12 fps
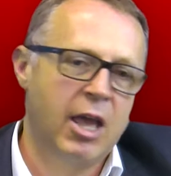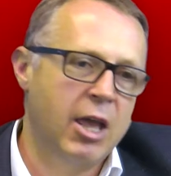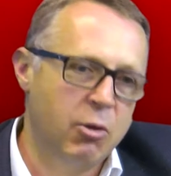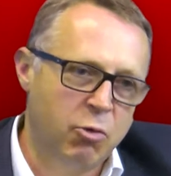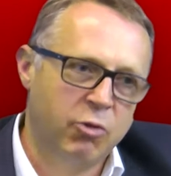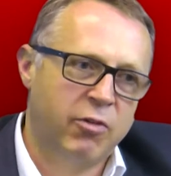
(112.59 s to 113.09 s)

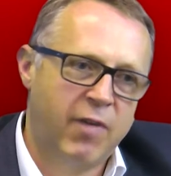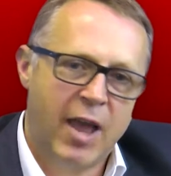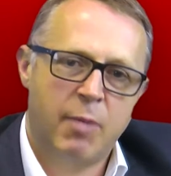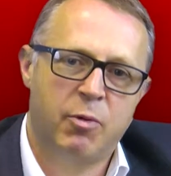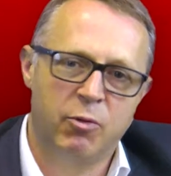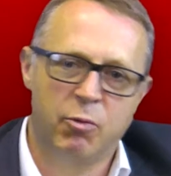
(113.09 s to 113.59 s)
it wouldn't have
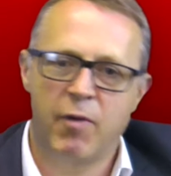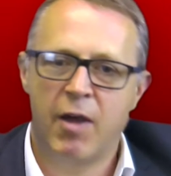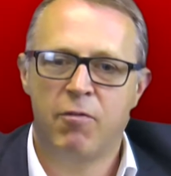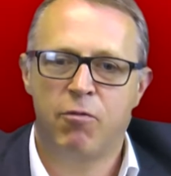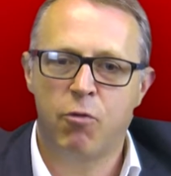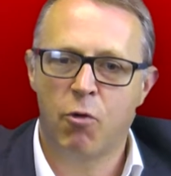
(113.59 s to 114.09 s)
happened
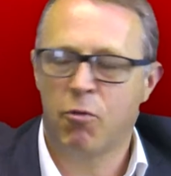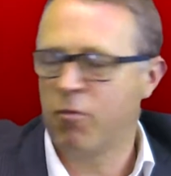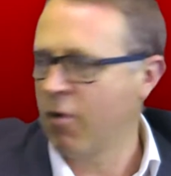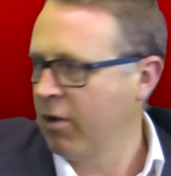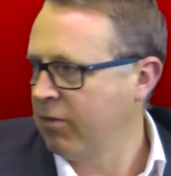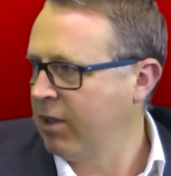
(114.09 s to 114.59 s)
without 4 or
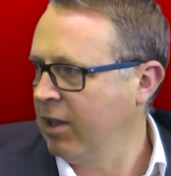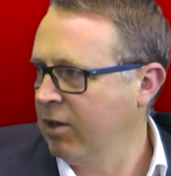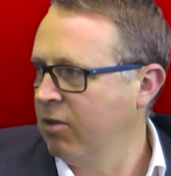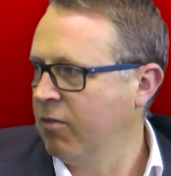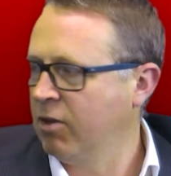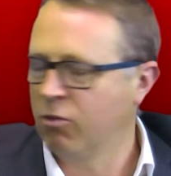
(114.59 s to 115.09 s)
5 key
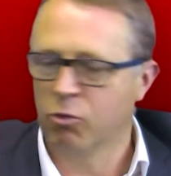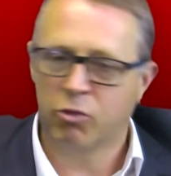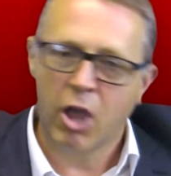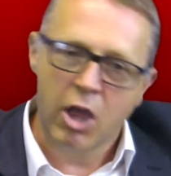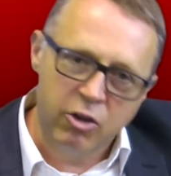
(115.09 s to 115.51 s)
individuals